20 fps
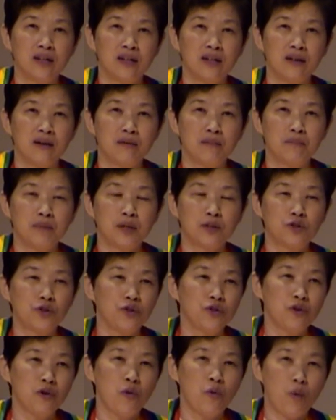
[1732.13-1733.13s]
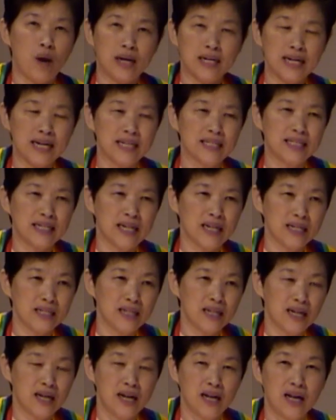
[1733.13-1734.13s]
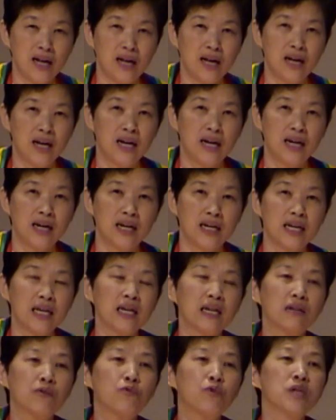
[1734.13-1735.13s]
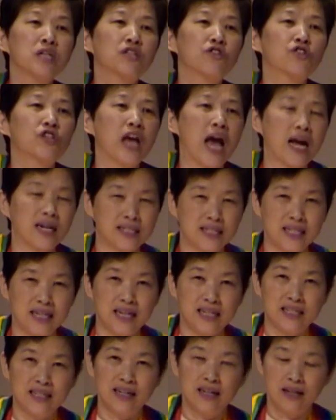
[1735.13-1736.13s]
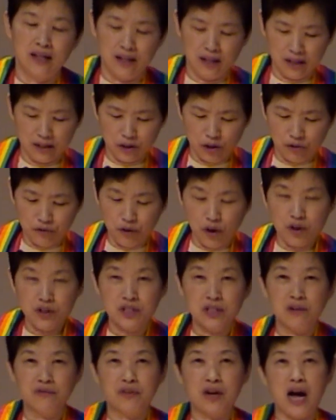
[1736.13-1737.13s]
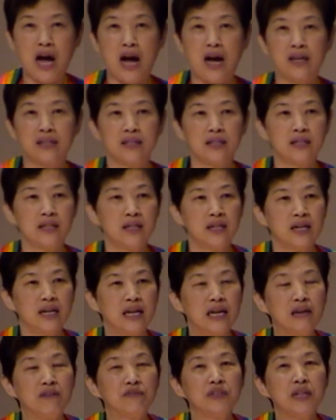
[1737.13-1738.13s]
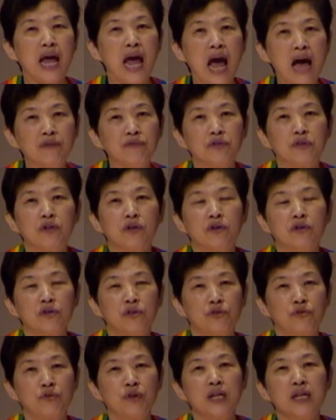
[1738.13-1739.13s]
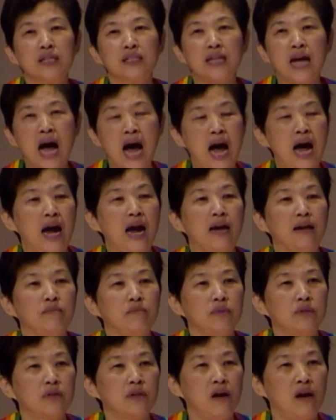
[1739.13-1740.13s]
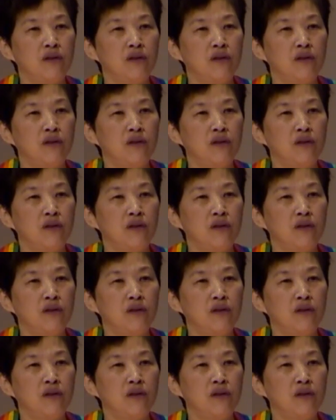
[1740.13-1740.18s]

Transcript: But do you know what he did? He rejected the voice of God even after three times of